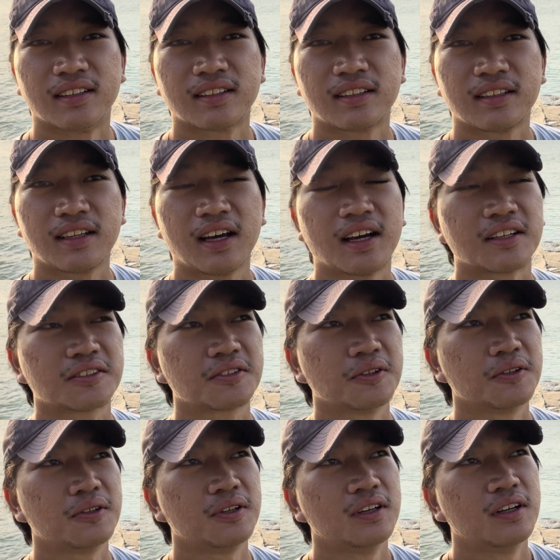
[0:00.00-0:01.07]
Yeah,
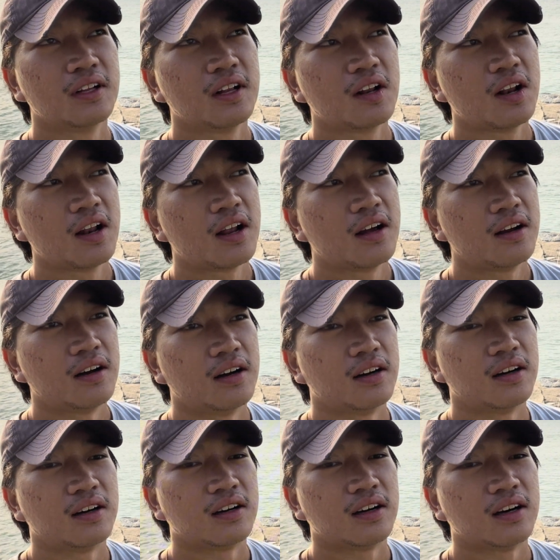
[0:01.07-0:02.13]
so
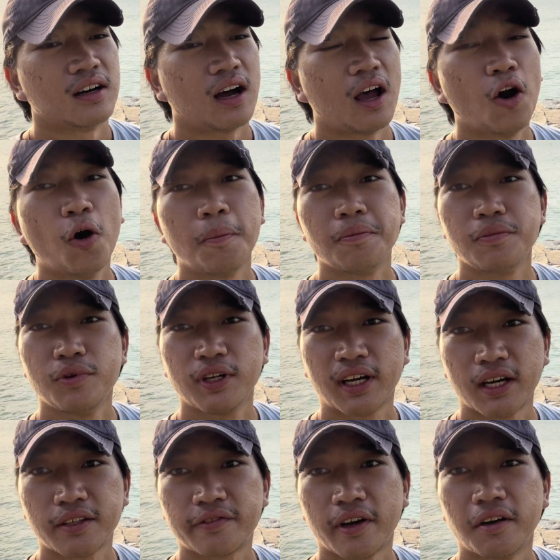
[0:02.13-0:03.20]
I hope you
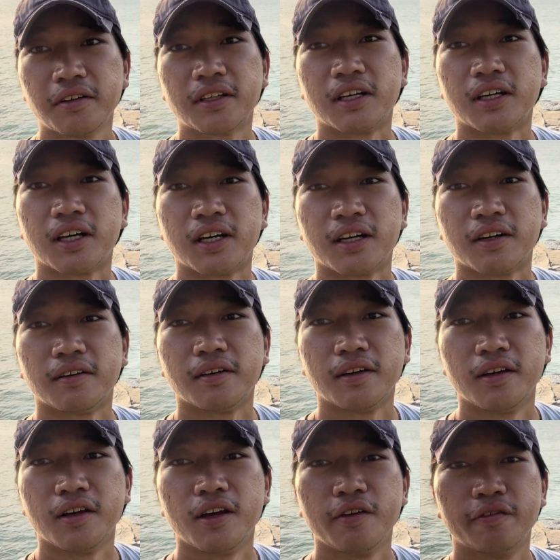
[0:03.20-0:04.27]
guys found the
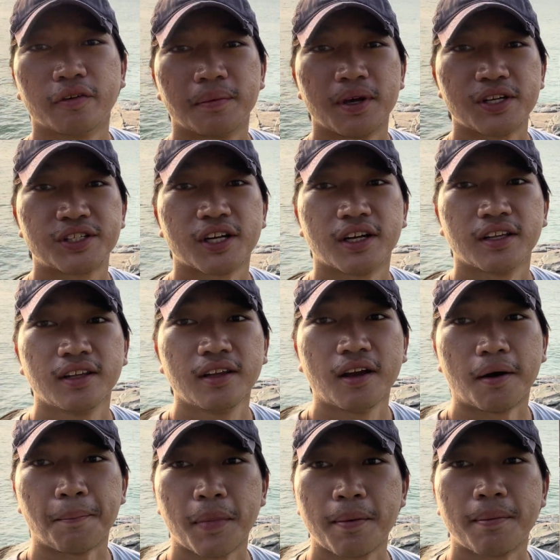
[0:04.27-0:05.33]
information
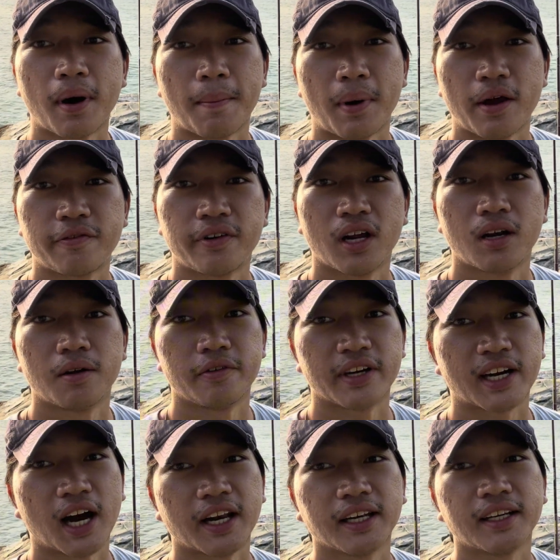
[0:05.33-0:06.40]
made by my friend
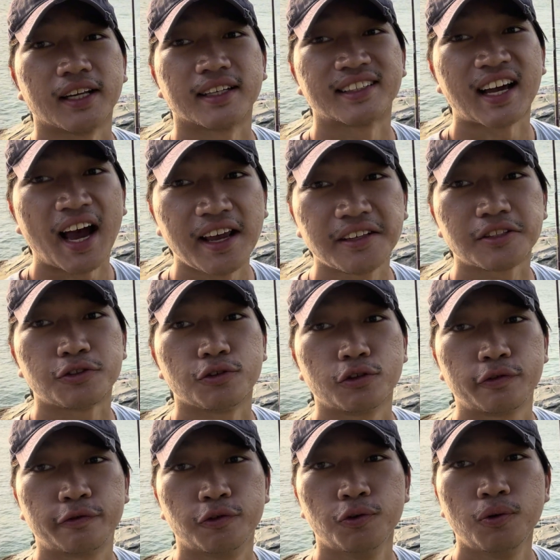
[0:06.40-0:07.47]
regarding the tides
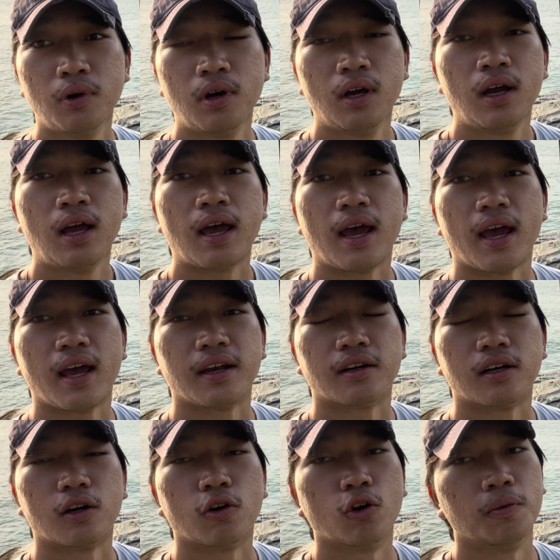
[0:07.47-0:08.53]
useful, and
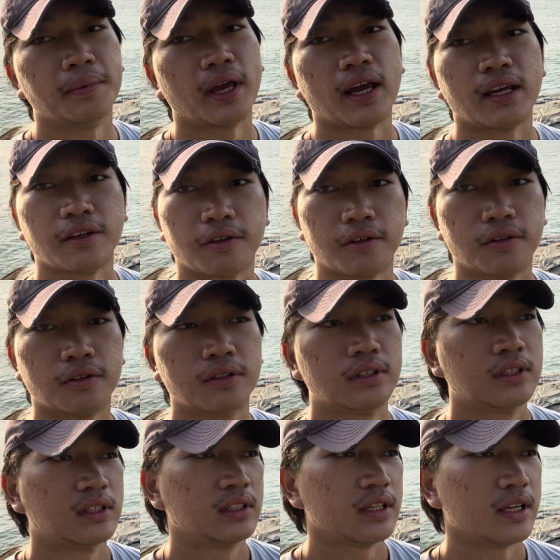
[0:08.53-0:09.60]
I hope that, you know,
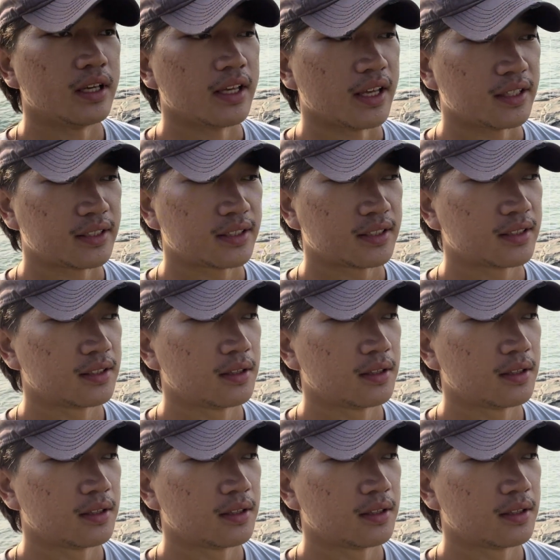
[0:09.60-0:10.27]
is